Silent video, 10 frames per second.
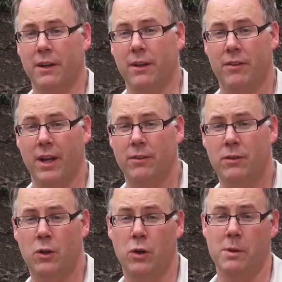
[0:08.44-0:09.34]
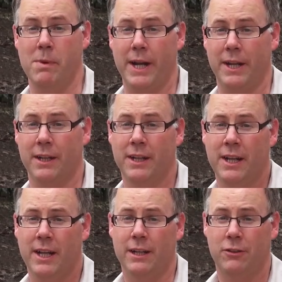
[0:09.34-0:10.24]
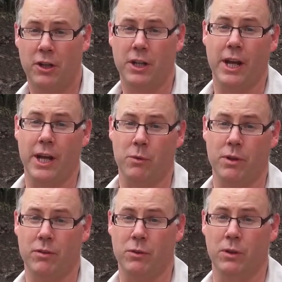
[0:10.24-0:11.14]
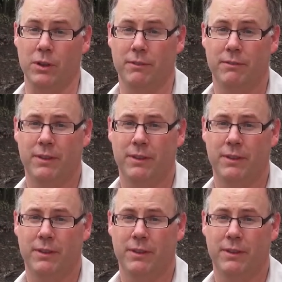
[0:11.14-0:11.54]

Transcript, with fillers: to discuss coir matting and show you how to install it.